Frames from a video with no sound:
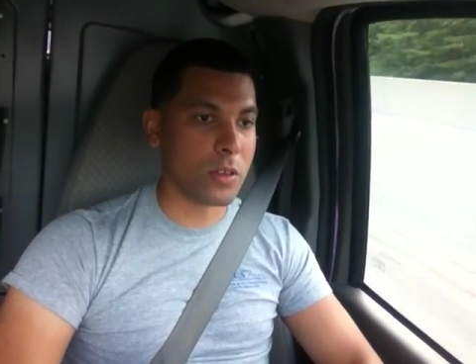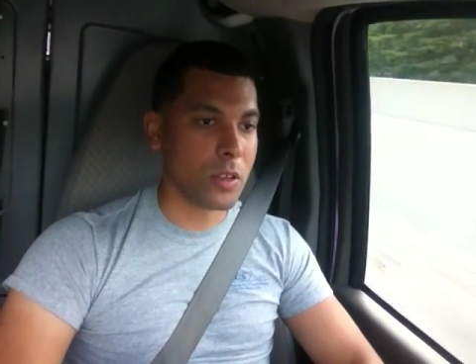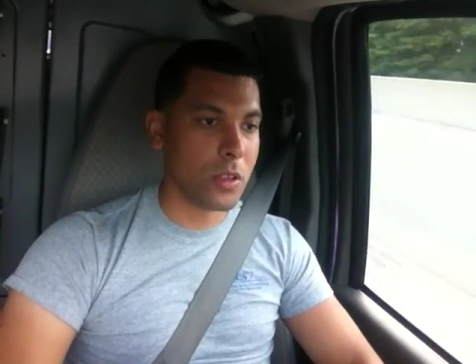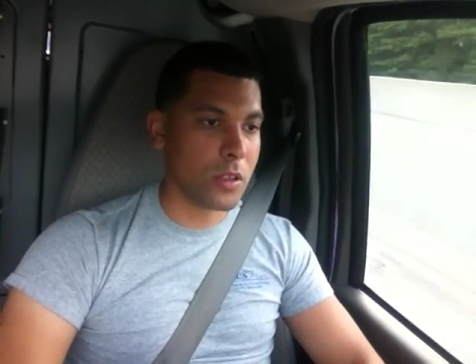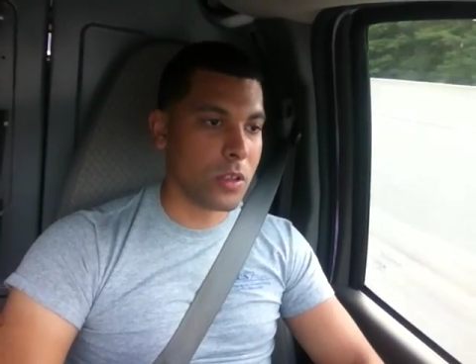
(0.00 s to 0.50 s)

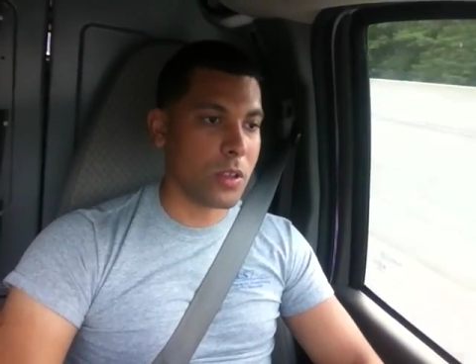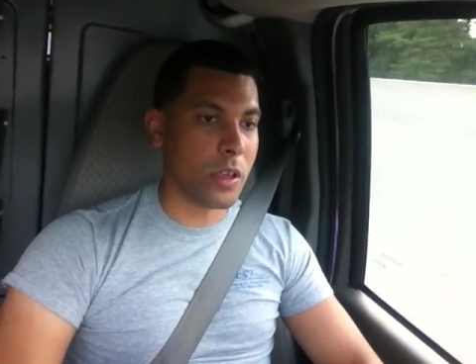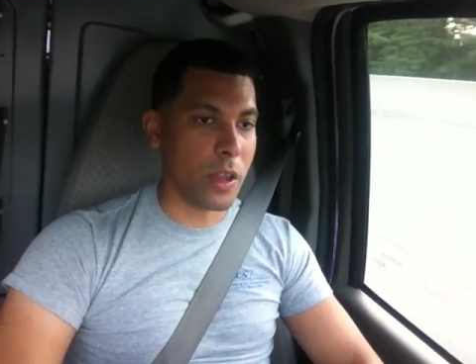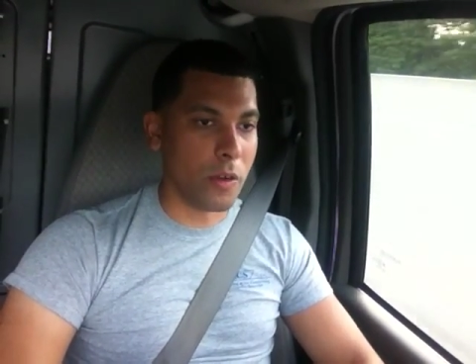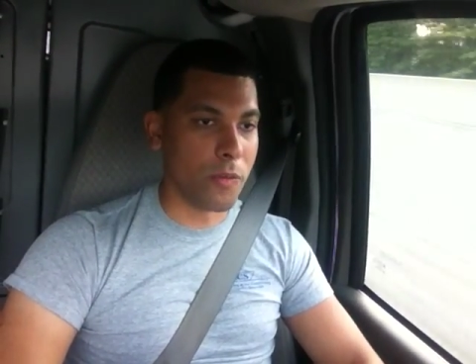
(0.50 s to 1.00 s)

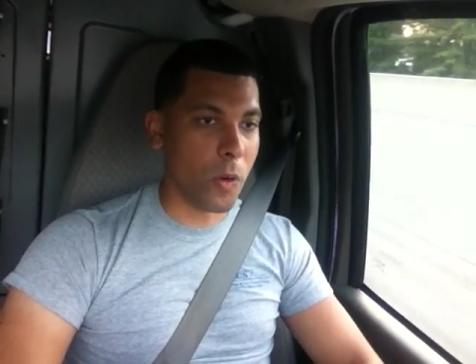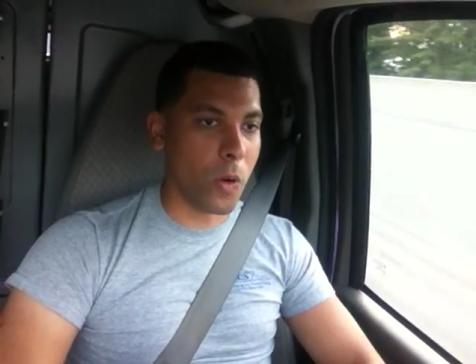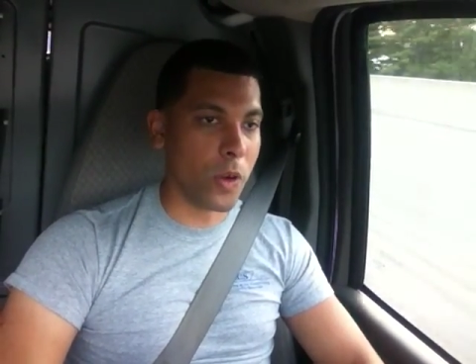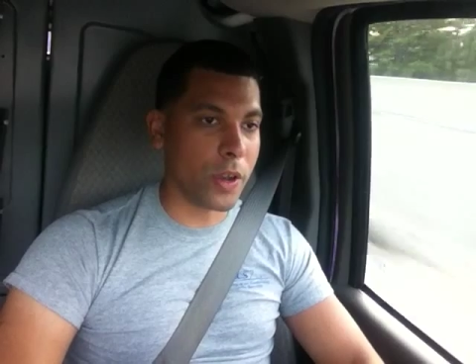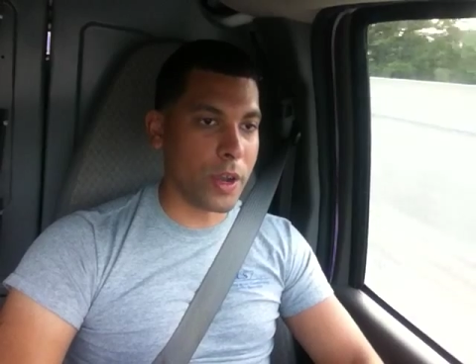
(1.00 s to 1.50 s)
and
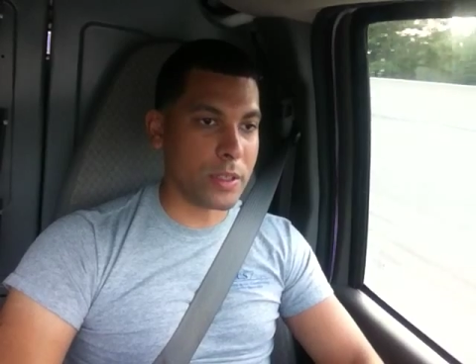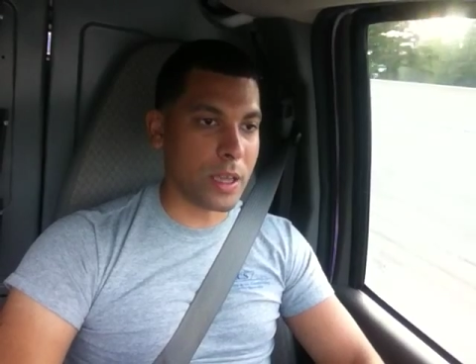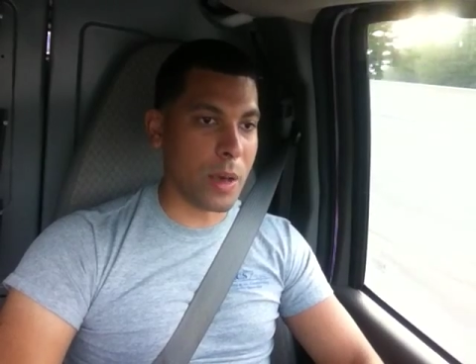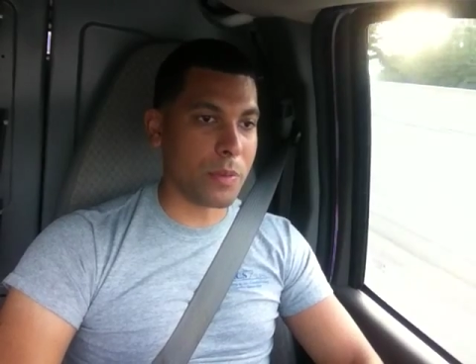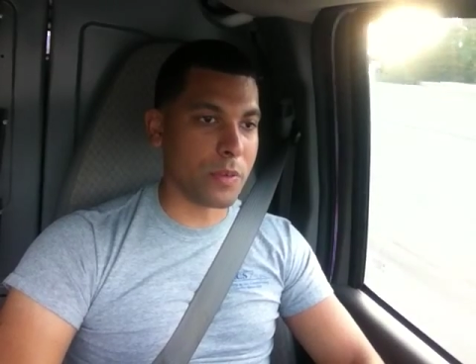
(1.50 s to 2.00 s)
avoid any
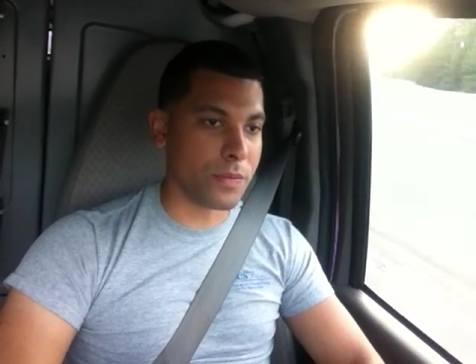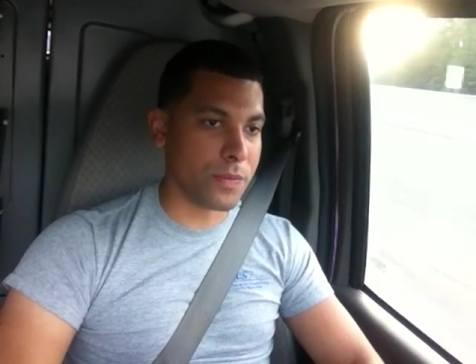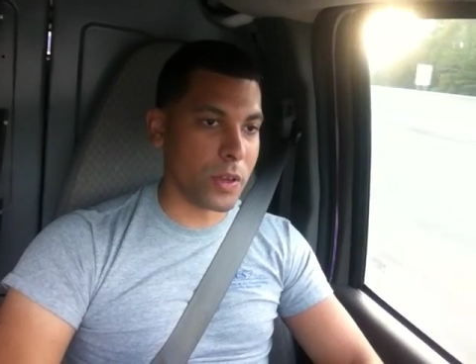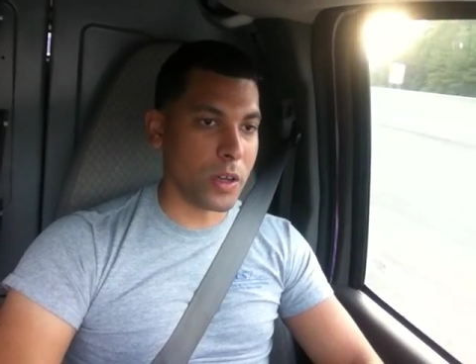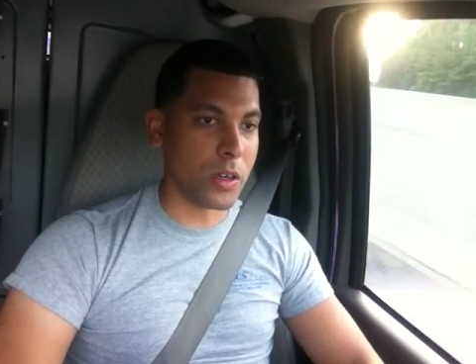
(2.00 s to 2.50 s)
type
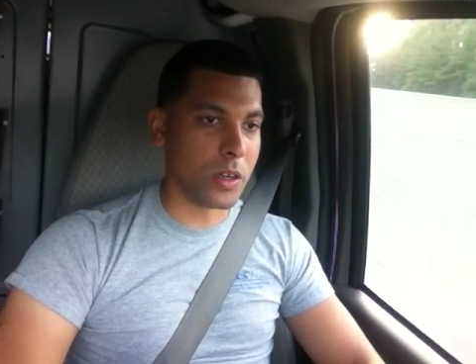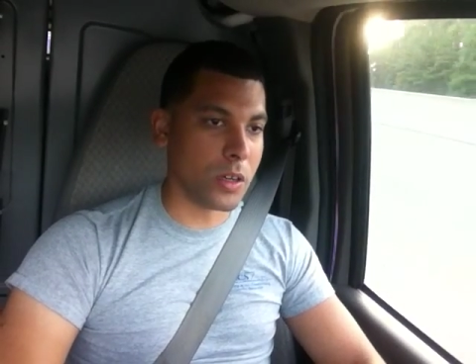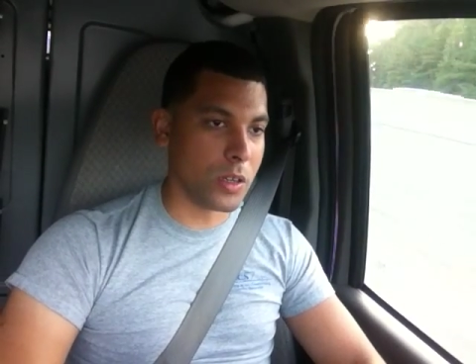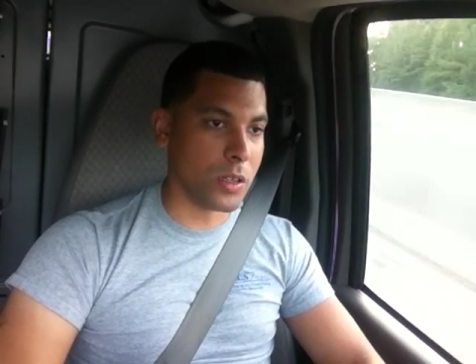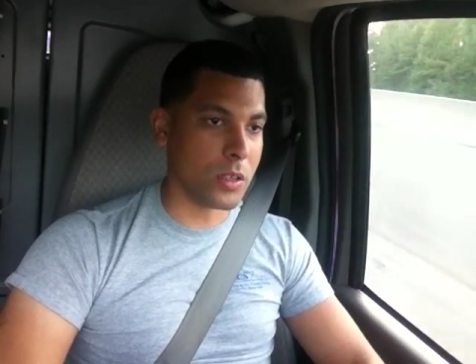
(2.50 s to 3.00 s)
of
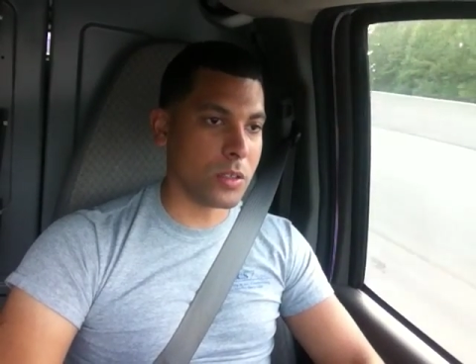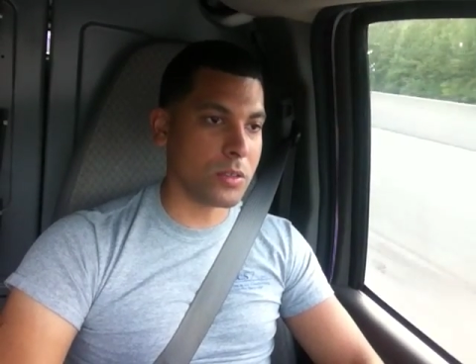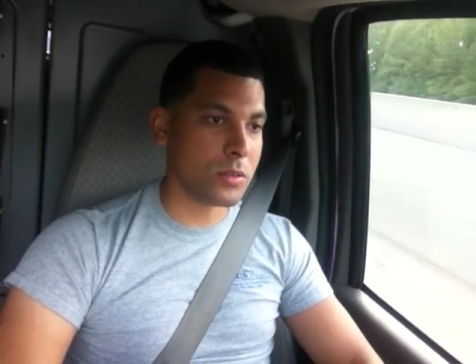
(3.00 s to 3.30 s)
uh, uh,